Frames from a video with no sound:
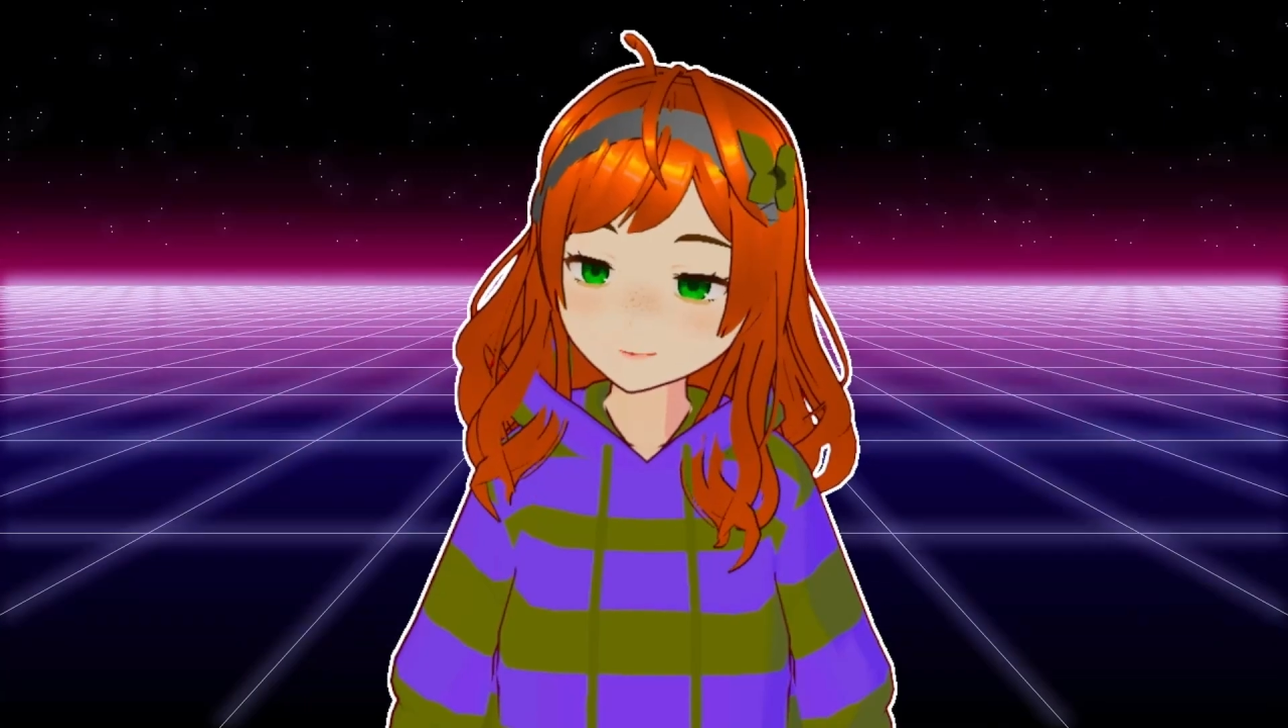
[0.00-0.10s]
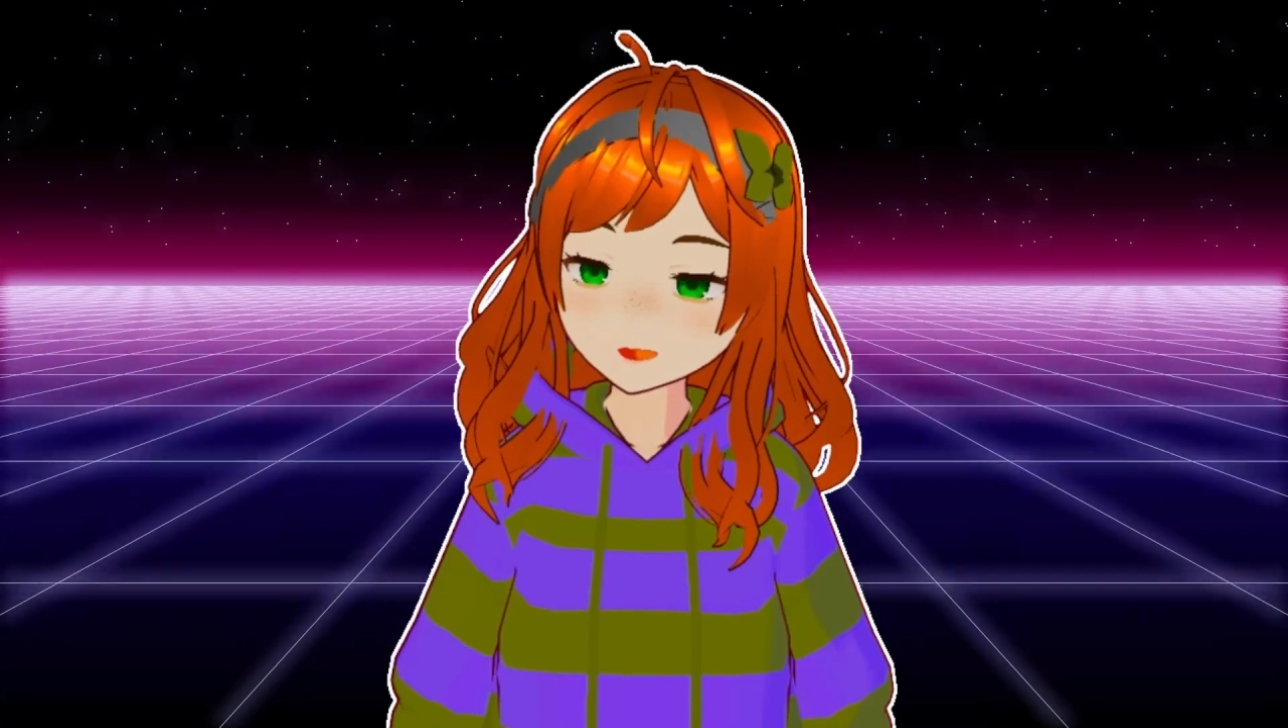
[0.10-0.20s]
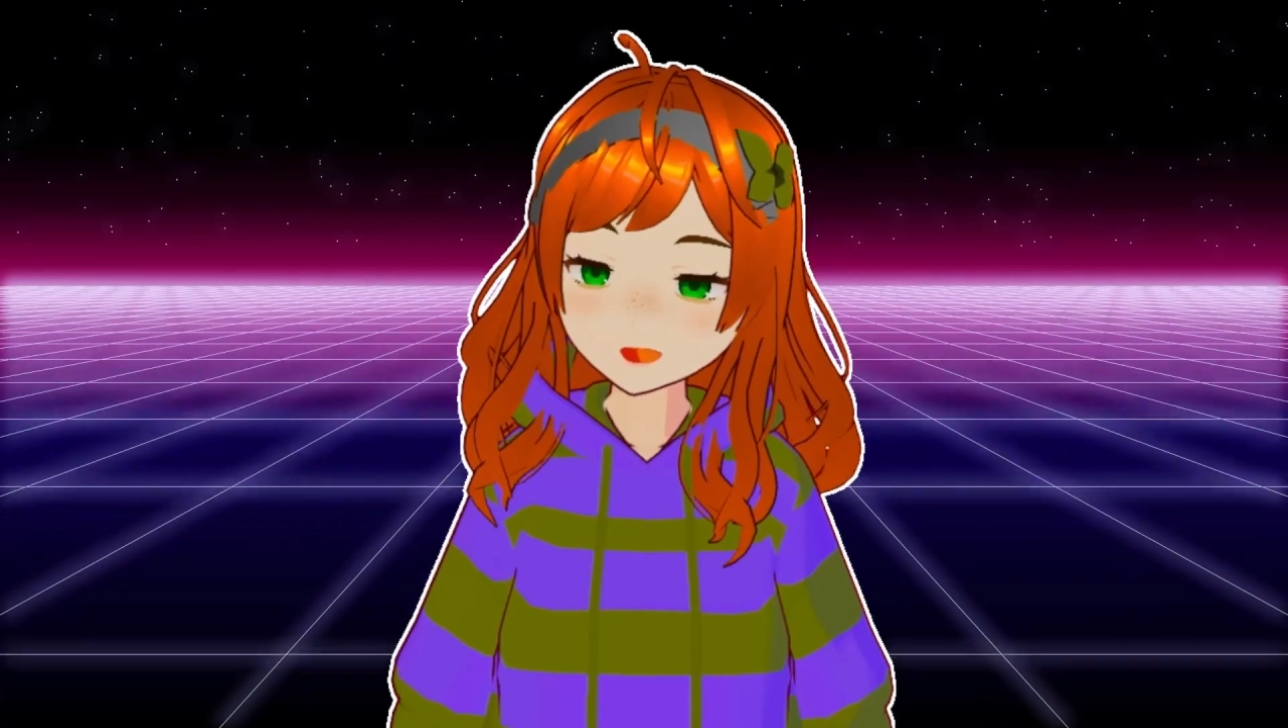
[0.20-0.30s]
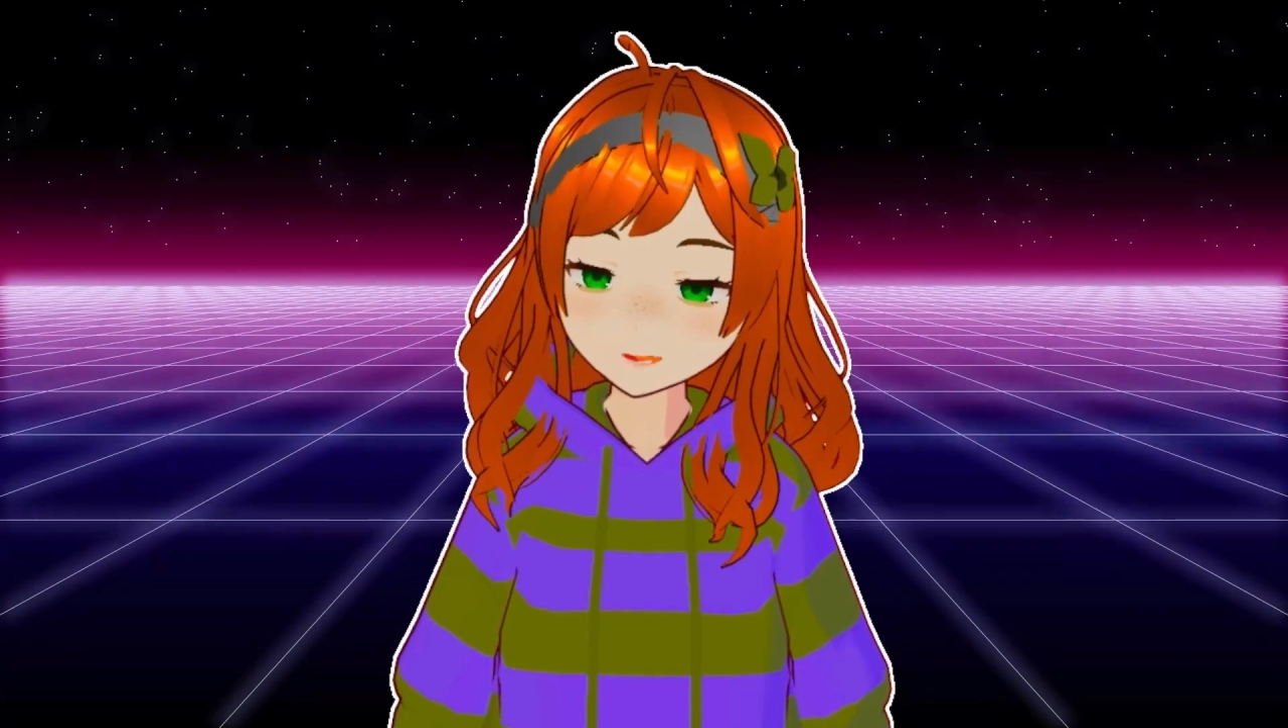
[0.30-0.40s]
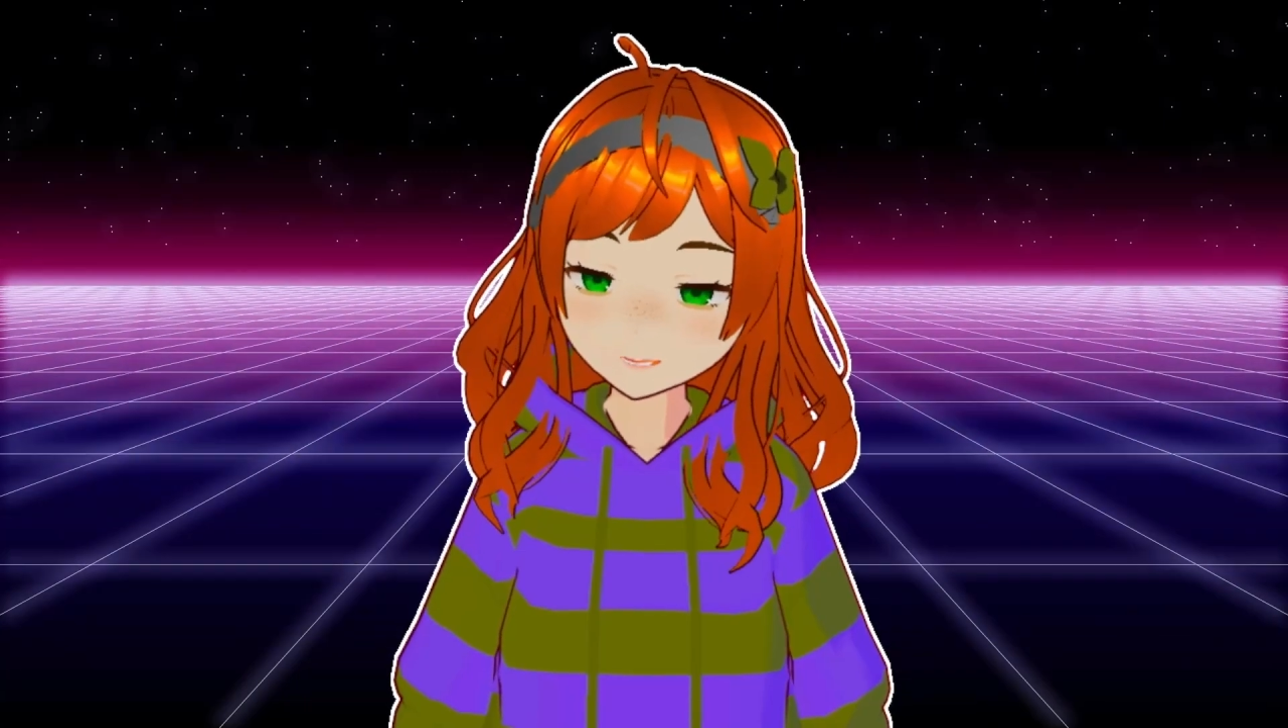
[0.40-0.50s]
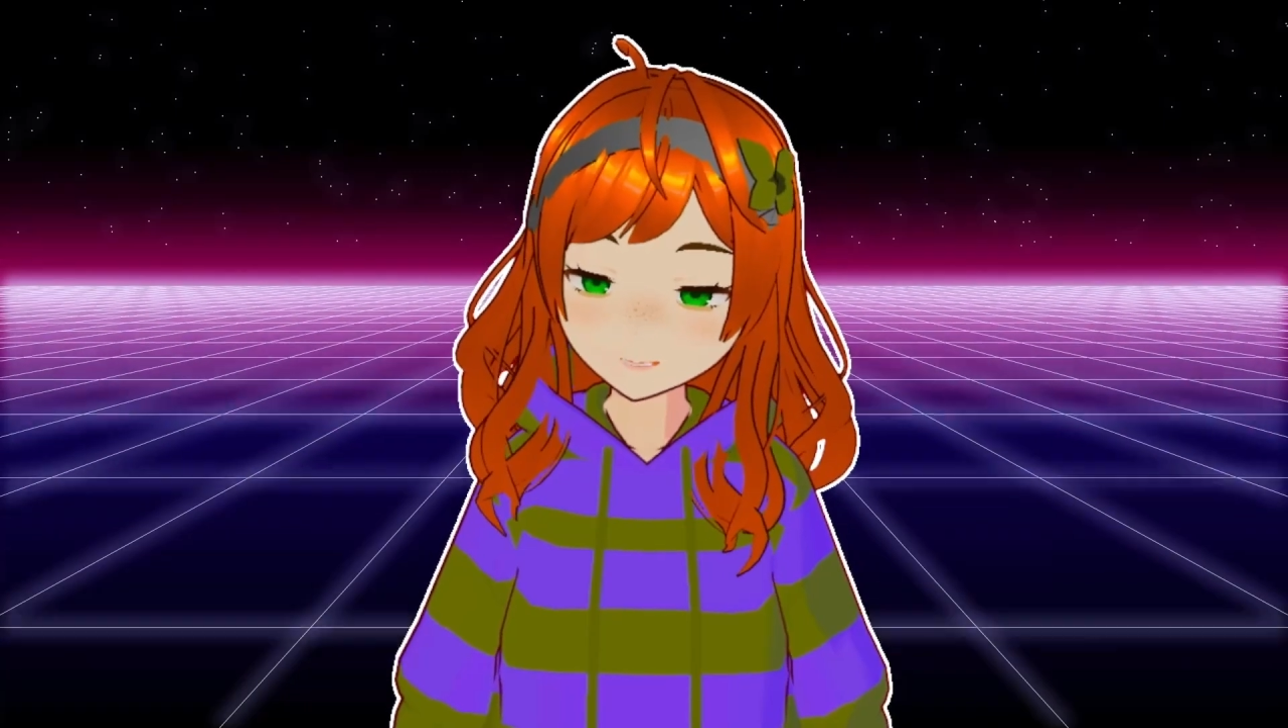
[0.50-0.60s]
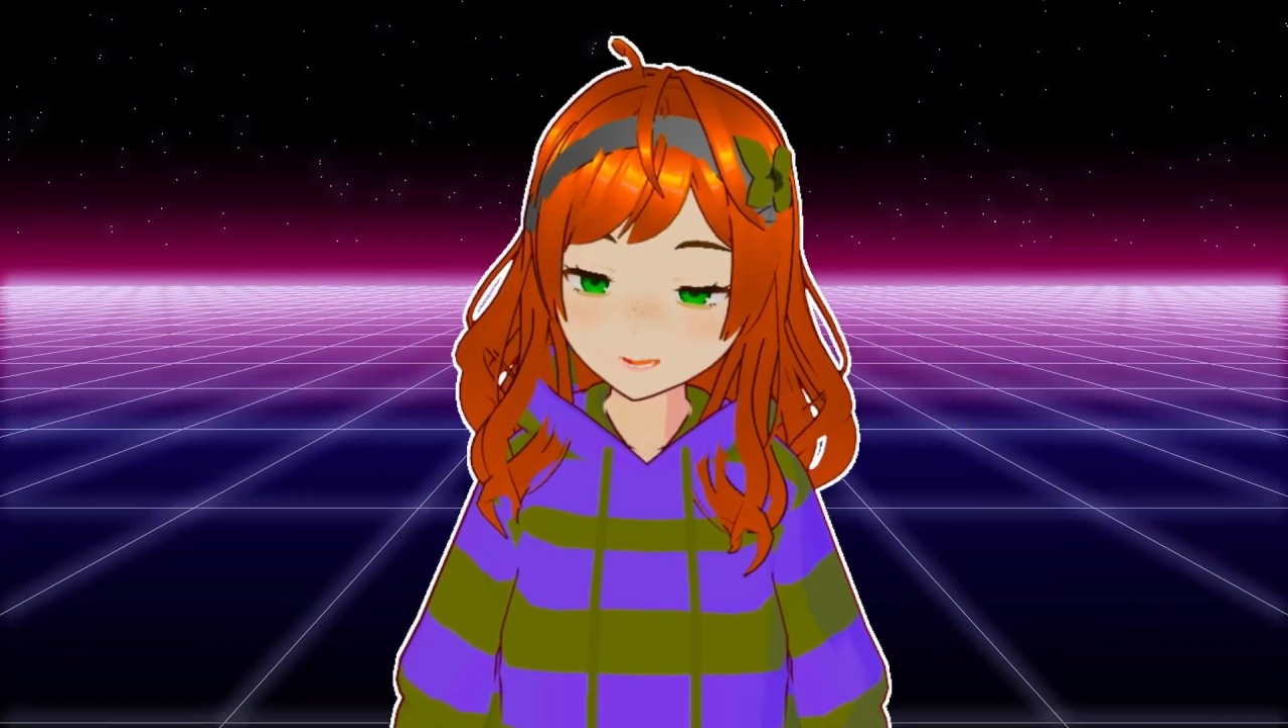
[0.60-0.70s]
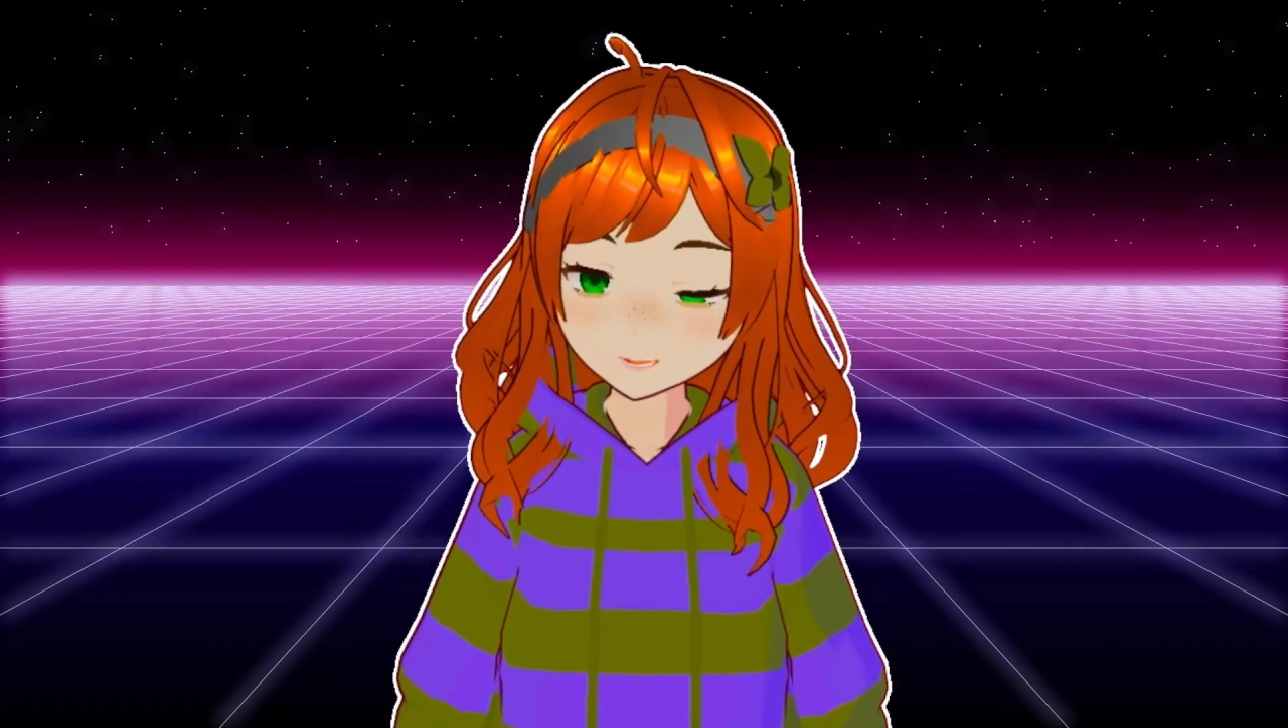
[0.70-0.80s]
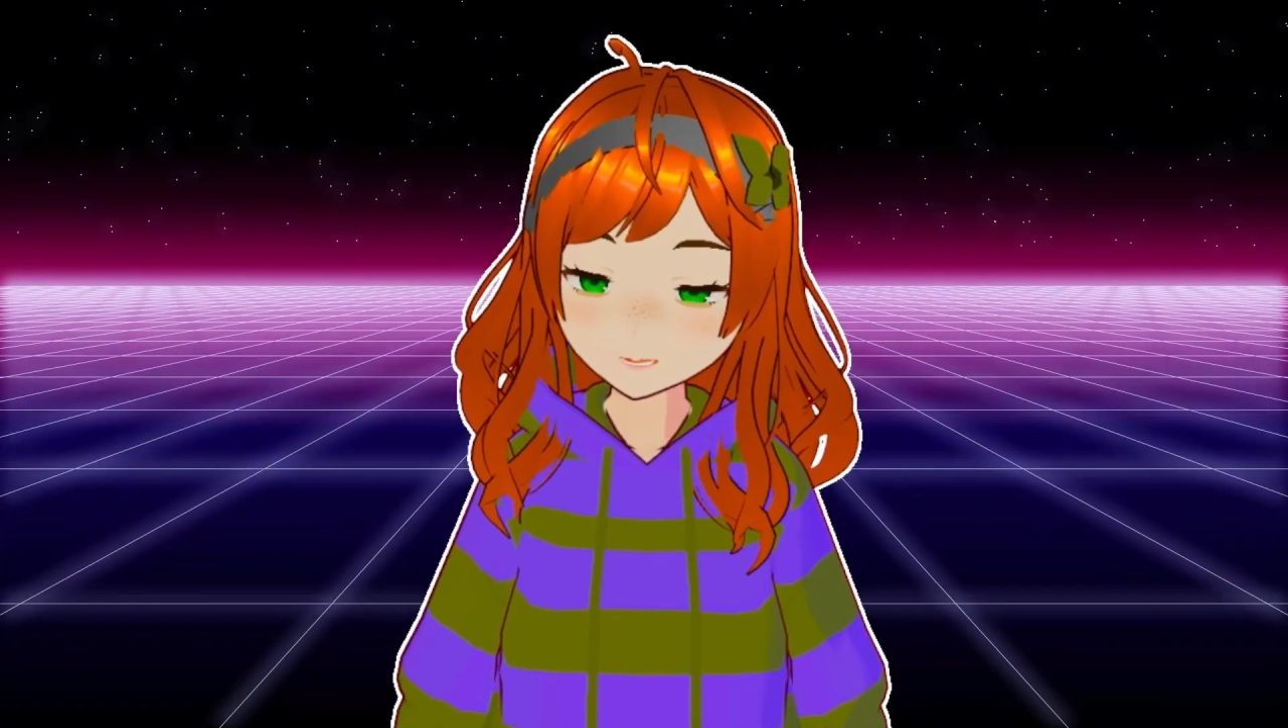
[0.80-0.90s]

what this is.